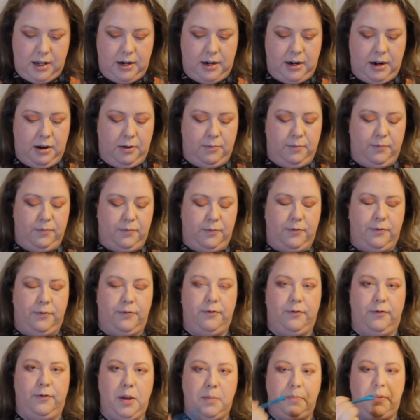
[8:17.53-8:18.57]
Now I'm
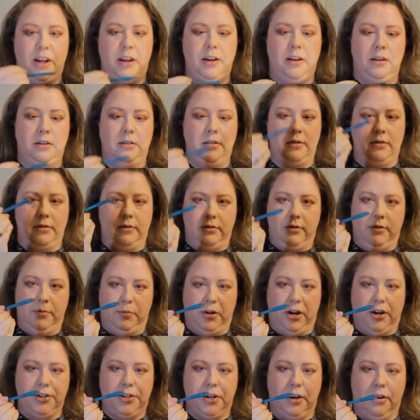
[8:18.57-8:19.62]
flipping the
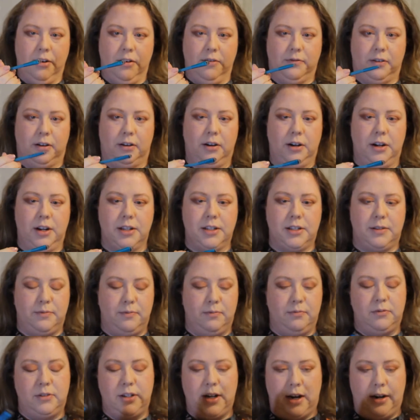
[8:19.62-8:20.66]
brush over because
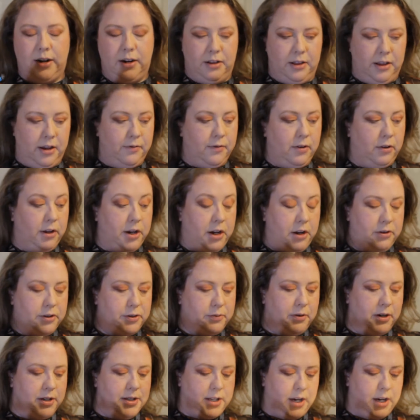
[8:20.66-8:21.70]
technically I've only
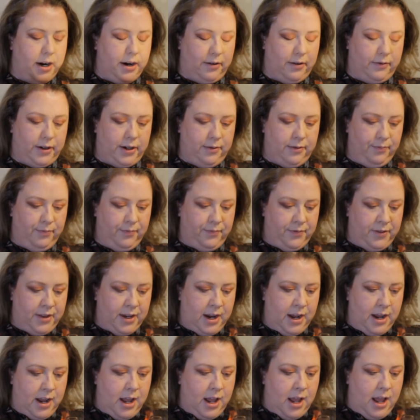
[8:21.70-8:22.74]
used one side of it,
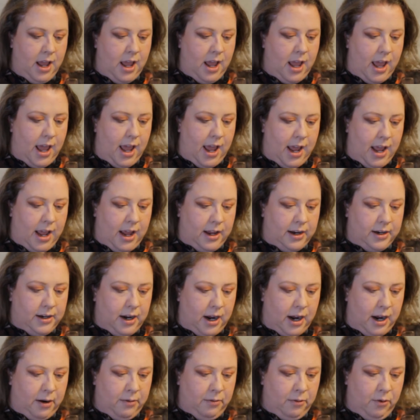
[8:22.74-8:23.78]
and
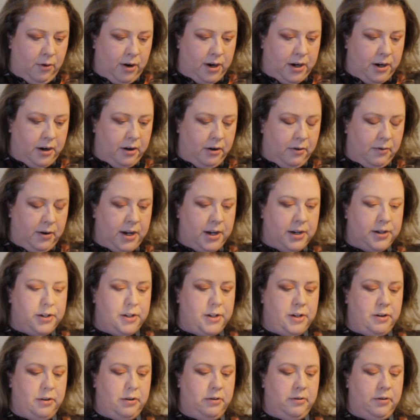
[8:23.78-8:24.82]
I'm going to go
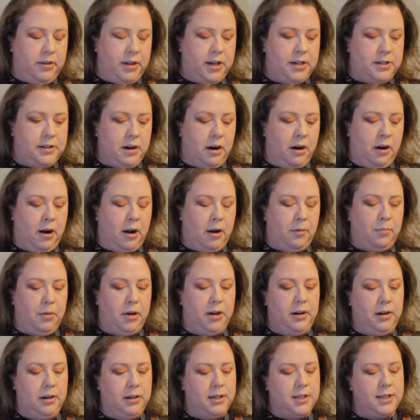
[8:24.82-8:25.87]
into the top
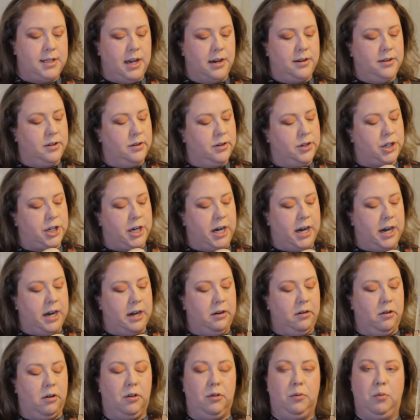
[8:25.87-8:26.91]
center
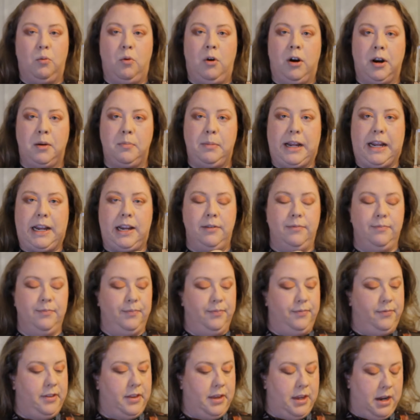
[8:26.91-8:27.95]
shade called Wannabe
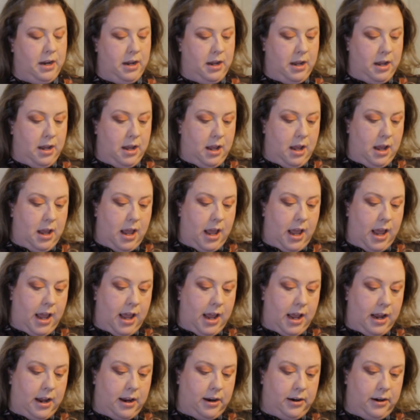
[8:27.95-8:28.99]

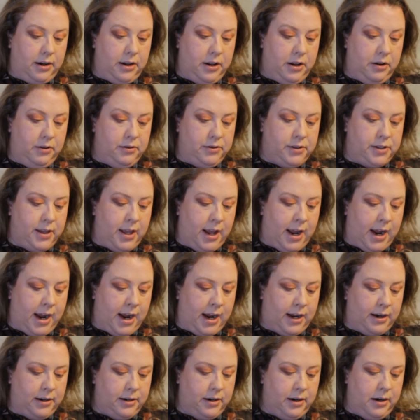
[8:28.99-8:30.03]
and use
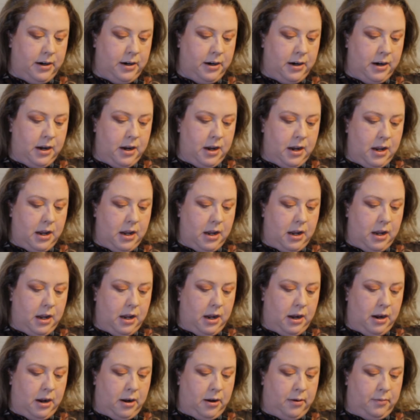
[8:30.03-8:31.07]
that
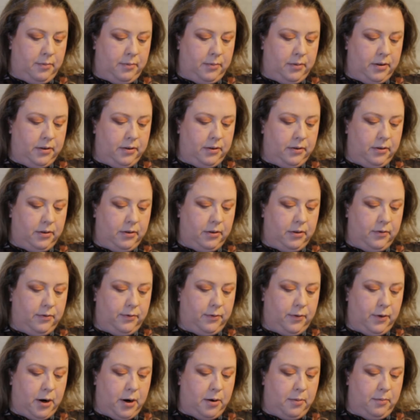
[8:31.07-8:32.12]
from
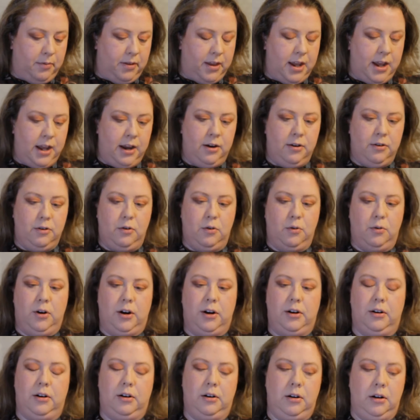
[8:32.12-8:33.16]
the inner
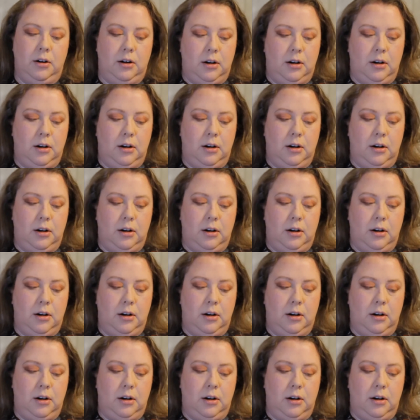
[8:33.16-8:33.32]
corner